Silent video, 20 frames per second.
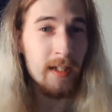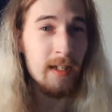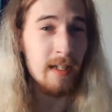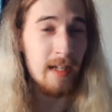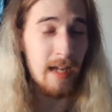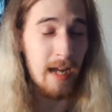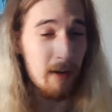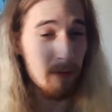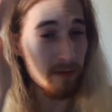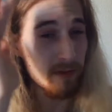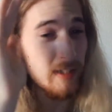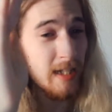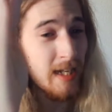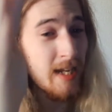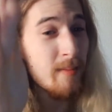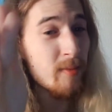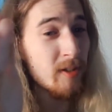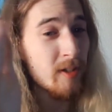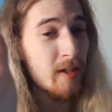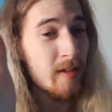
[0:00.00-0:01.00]
I was
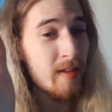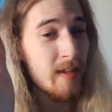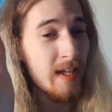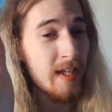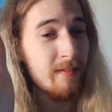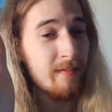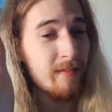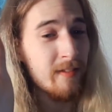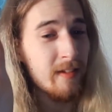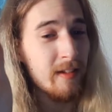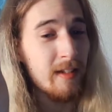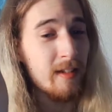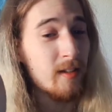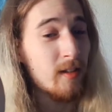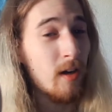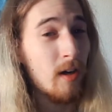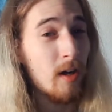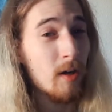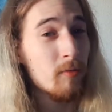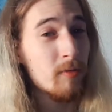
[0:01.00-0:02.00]
able to, thankfully, the
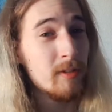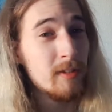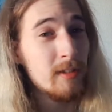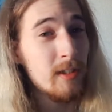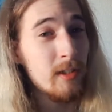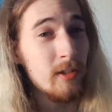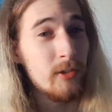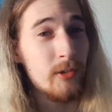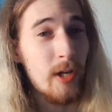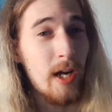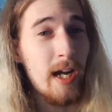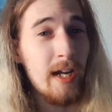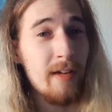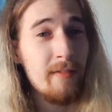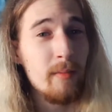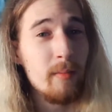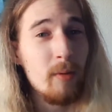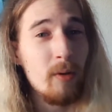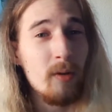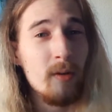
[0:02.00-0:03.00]
car was still
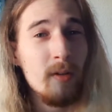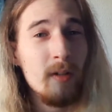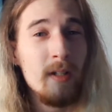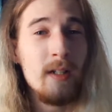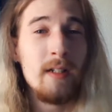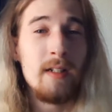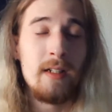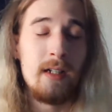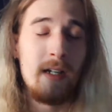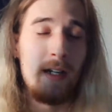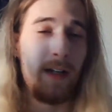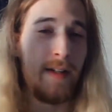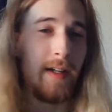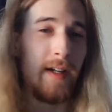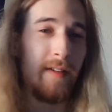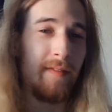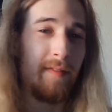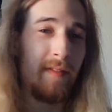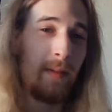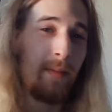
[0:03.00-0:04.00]
drivable
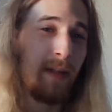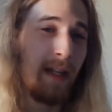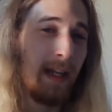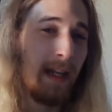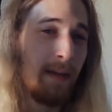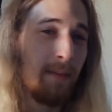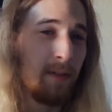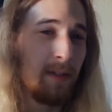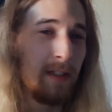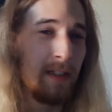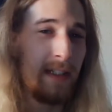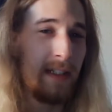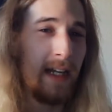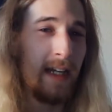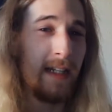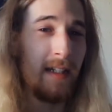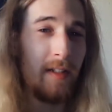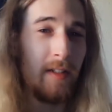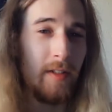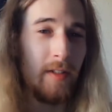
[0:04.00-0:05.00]
enough to be able to get
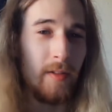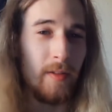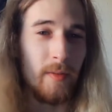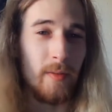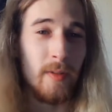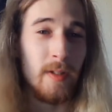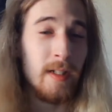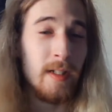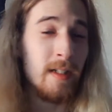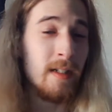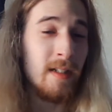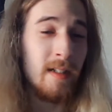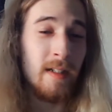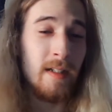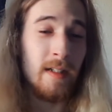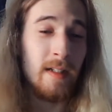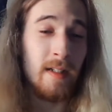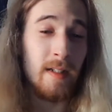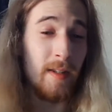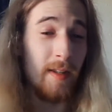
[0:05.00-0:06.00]
it to
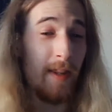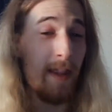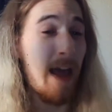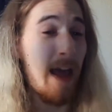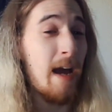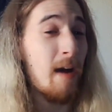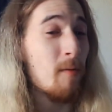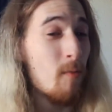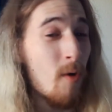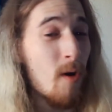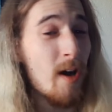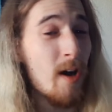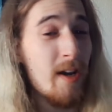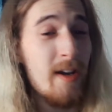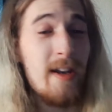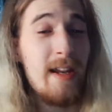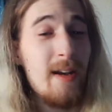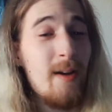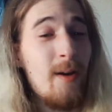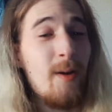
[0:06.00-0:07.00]
that one
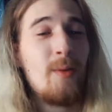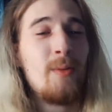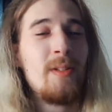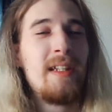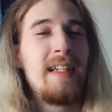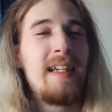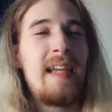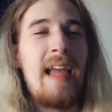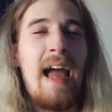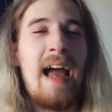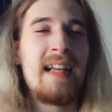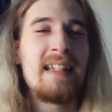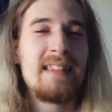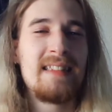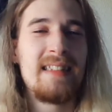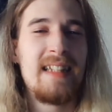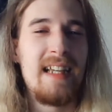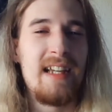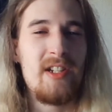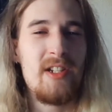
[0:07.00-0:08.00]
and only gas
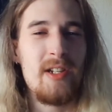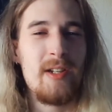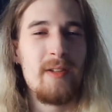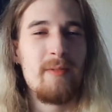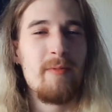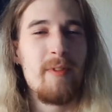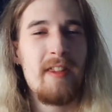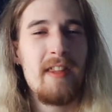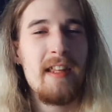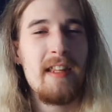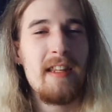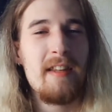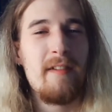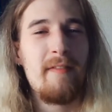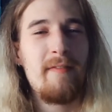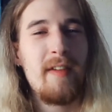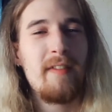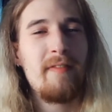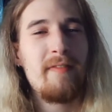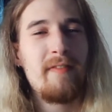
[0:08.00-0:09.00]
station within a
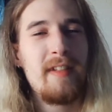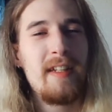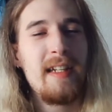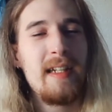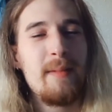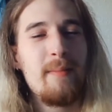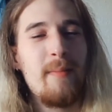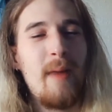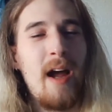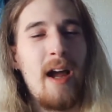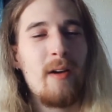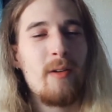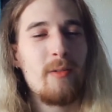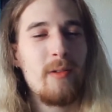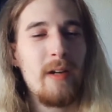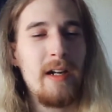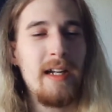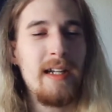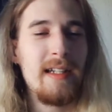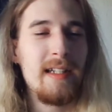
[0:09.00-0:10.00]
15-mile
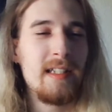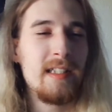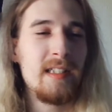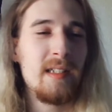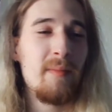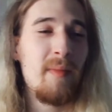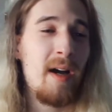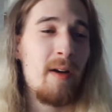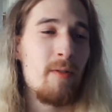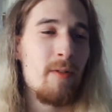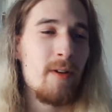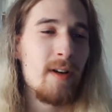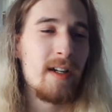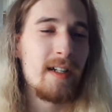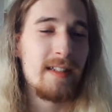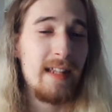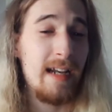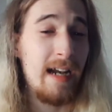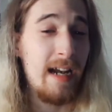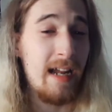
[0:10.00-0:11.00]
radius of my work
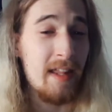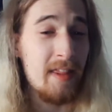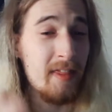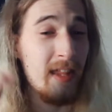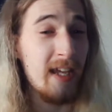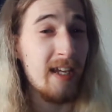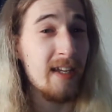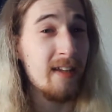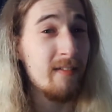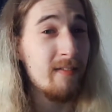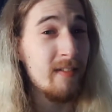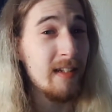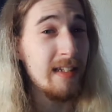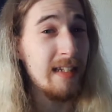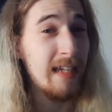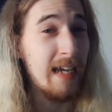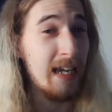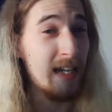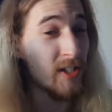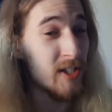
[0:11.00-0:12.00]
that I thankfully
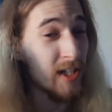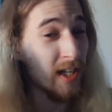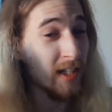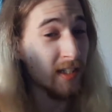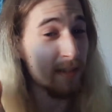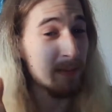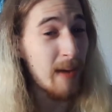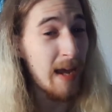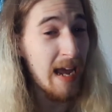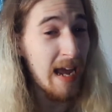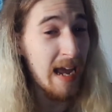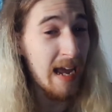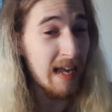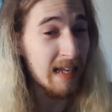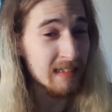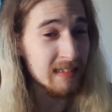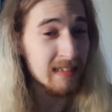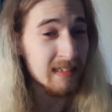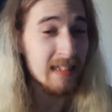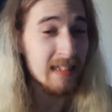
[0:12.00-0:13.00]
had just passed.